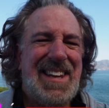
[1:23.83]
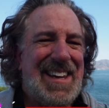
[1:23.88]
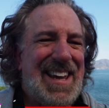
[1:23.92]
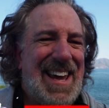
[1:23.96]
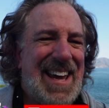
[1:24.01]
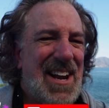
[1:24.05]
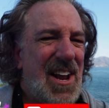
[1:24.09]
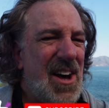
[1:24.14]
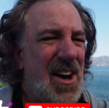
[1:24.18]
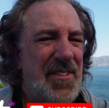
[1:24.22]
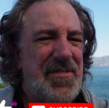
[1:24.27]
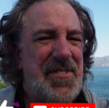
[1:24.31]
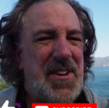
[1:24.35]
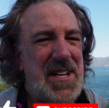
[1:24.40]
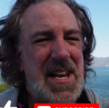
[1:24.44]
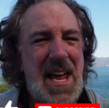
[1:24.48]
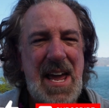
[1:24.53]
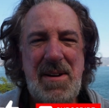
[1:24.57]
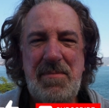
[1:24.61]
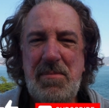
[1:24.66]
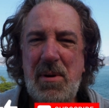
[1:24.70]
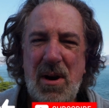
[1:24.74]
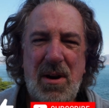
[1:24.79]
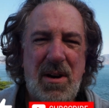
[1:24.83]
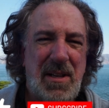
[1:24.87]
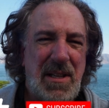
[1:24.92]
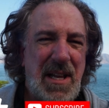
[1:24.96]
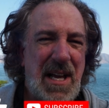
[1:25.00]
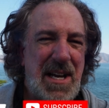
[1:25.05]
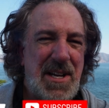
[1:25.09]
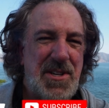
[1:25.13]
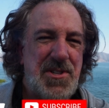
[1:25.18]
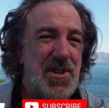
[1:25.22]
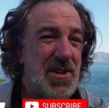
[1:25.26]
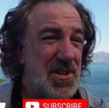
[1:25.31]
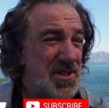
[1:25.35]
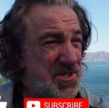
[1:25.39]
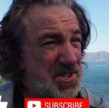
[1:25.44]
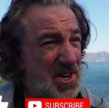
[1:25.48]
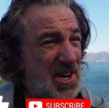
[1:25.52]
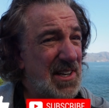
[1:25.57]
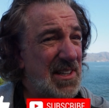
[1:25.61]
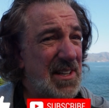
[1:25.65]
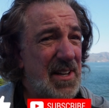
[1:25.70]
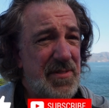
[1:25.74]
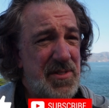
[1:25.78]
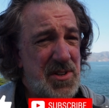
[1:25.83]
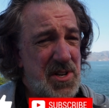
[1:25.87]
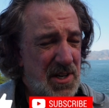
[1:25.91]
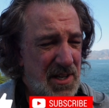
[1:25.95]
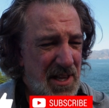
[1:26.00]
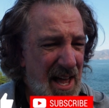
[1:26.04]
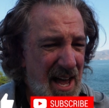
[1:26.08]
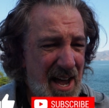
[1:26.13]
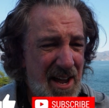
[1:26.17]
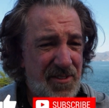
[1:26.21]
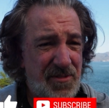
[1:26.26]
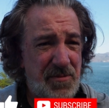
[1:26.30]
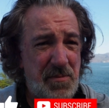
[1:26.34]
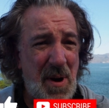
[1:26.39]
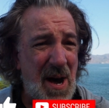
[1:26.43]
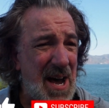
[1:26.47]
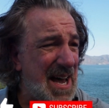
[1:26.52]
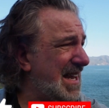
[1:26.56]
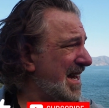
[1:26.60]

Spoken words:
get off your damn Barcalounger and start living your life, but